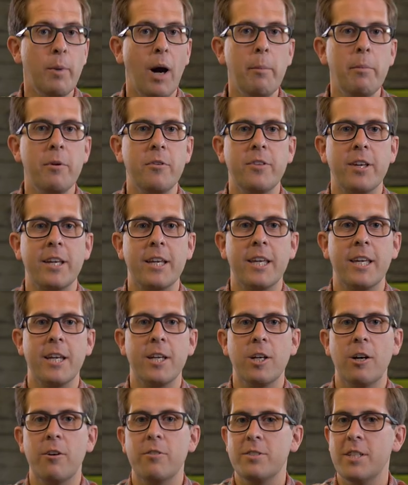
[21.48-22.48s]
might be
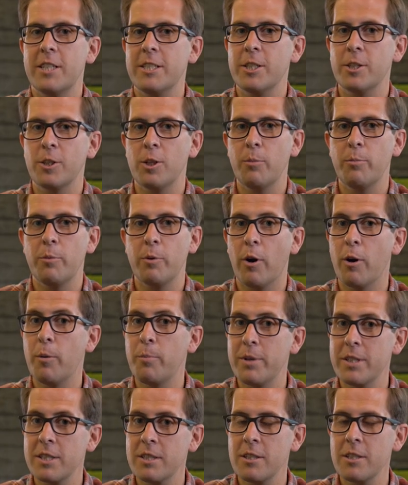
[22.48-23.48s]
thinking of setting up your own
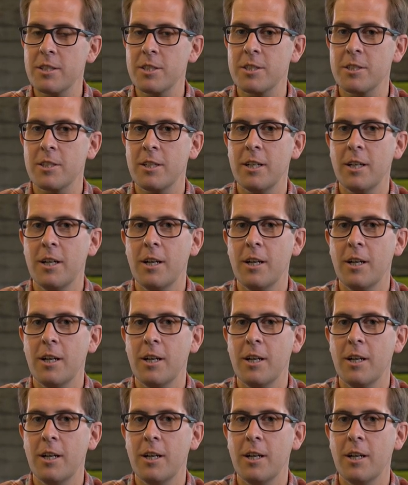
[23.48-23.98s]
business,